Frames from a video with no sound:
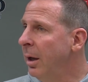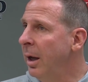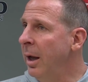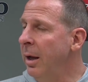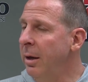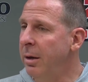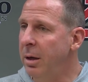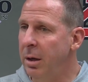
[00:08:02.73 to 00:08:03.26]

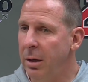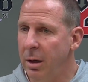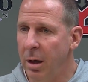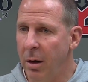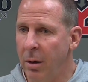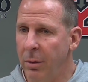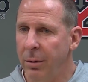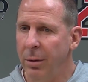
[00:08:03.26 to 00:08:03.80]
And, you
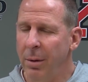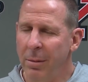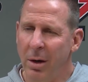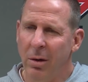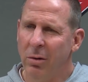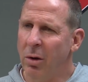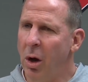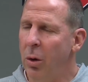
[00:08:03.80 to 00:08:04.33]
know, I mean,
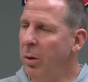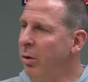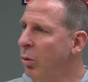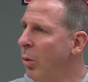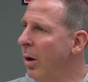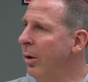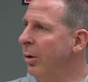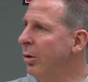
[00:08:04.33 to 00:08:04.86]
there's always
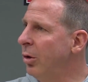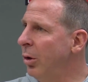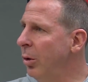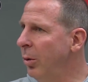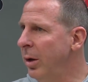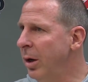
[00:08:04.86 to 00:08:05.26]
one or two